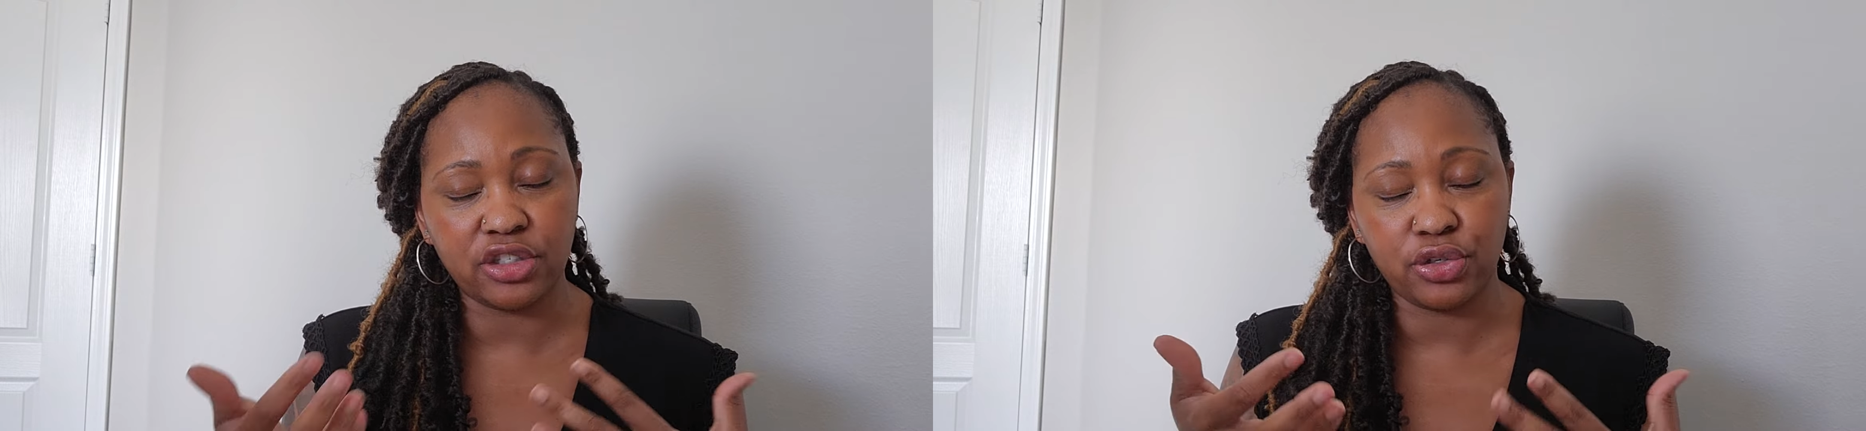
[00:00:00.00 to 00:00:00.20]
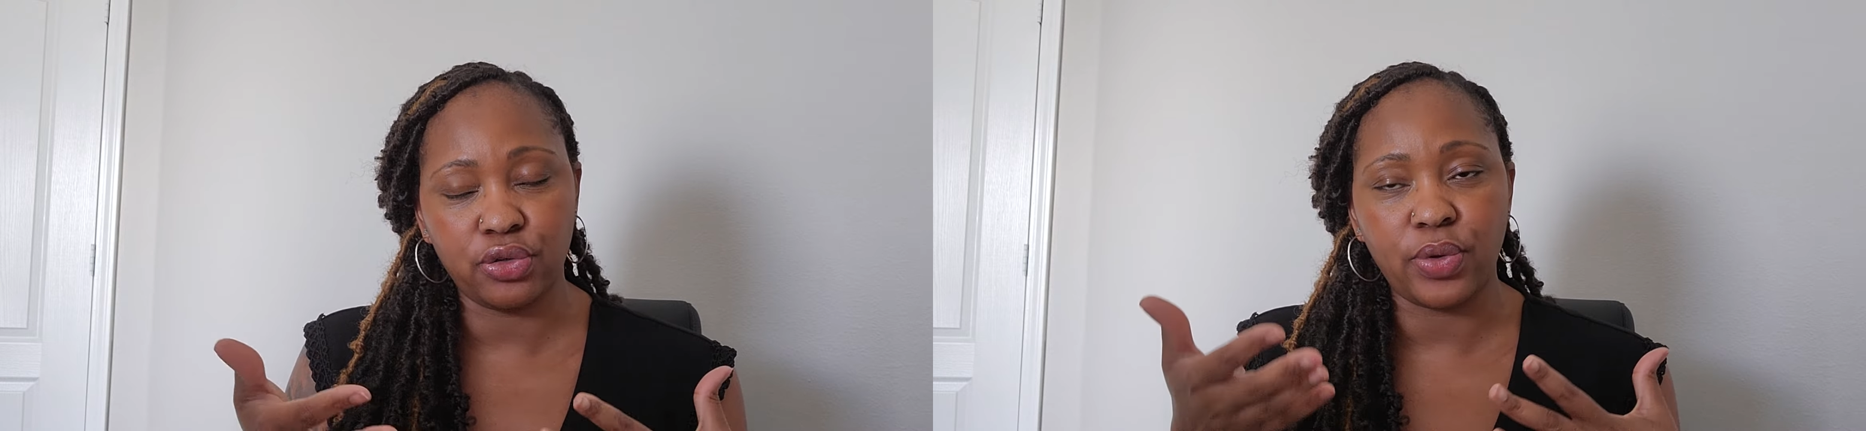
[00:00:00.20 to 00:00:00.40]

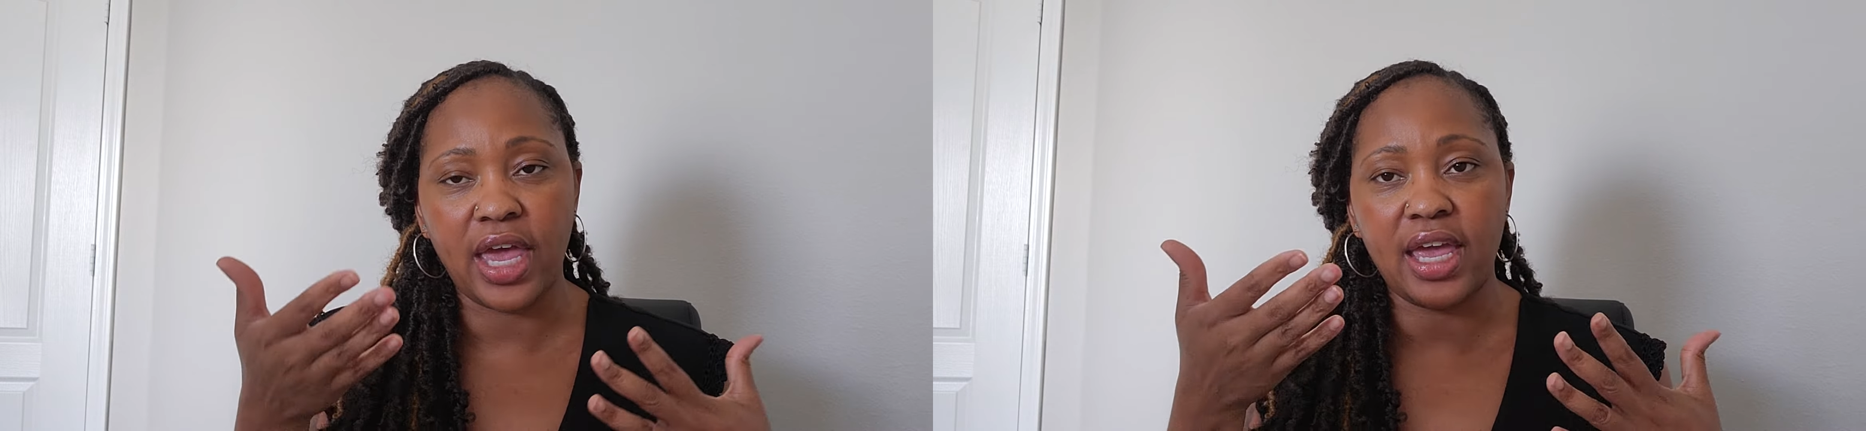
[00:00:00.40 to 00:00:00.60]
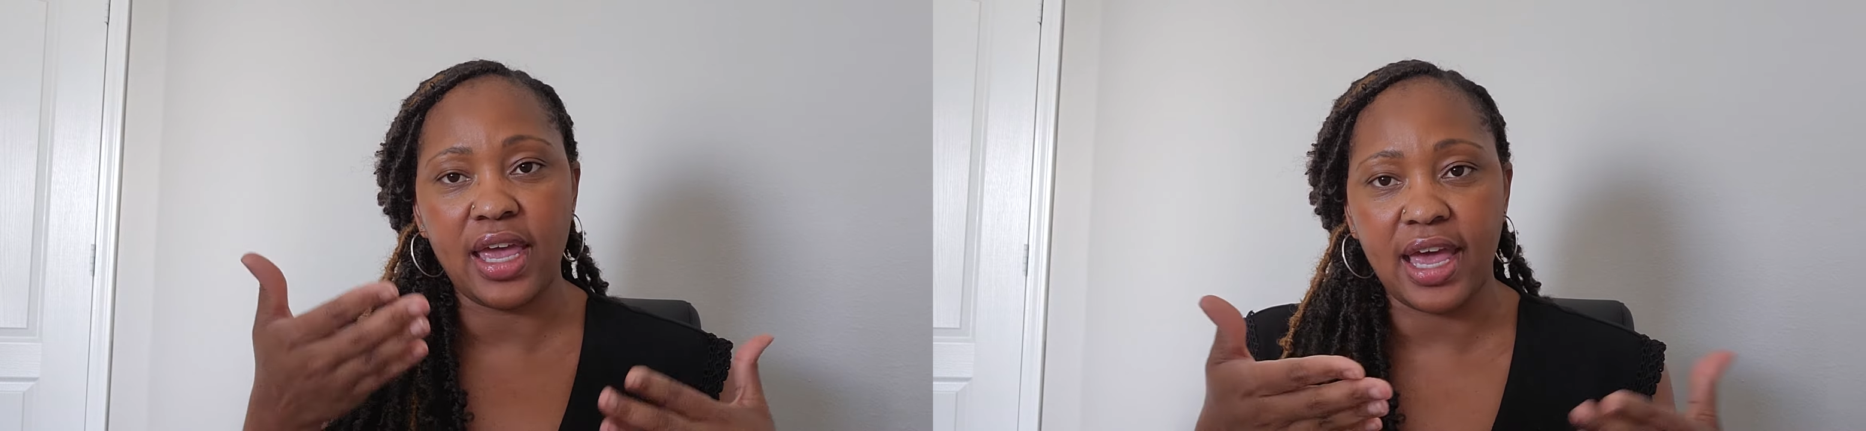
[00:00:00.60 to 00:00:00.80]
to
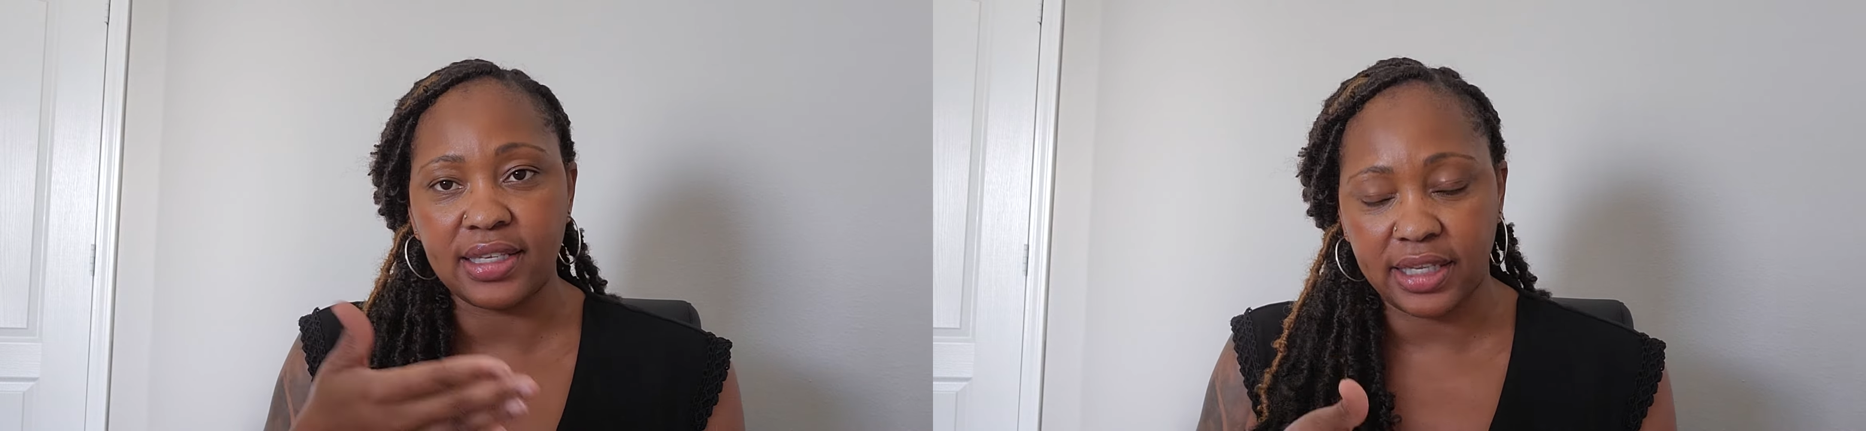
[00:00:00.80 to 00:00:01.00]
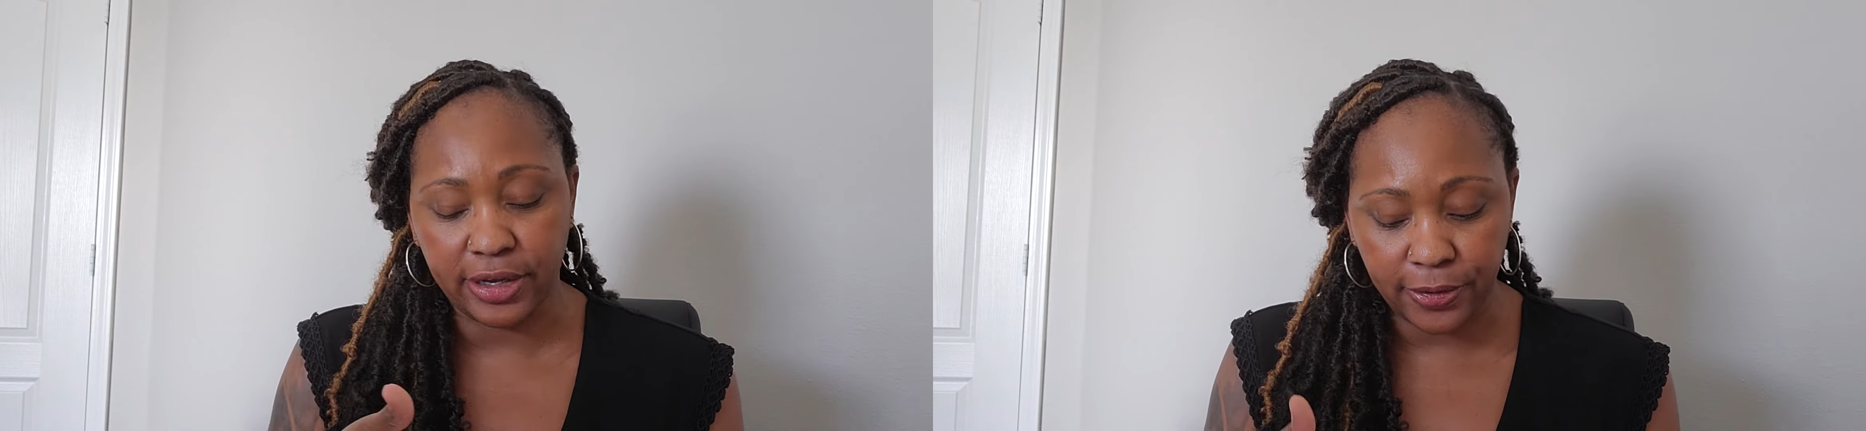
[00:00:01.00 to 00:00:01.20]
a
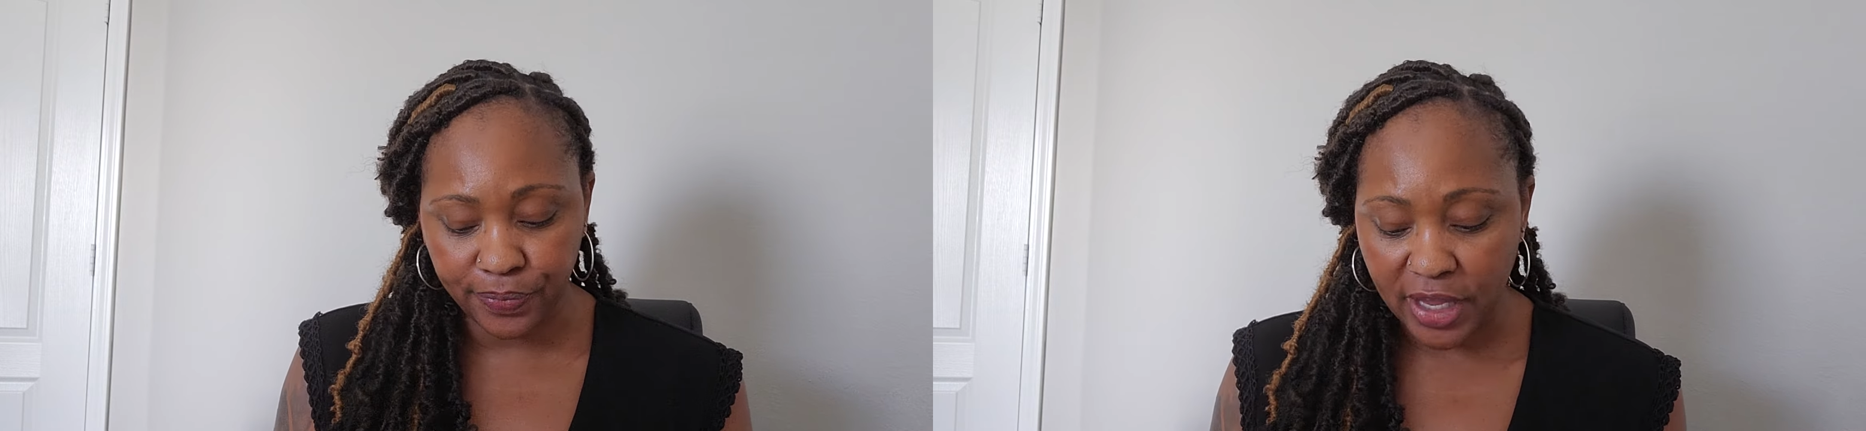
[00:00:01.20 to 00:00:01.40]
XL.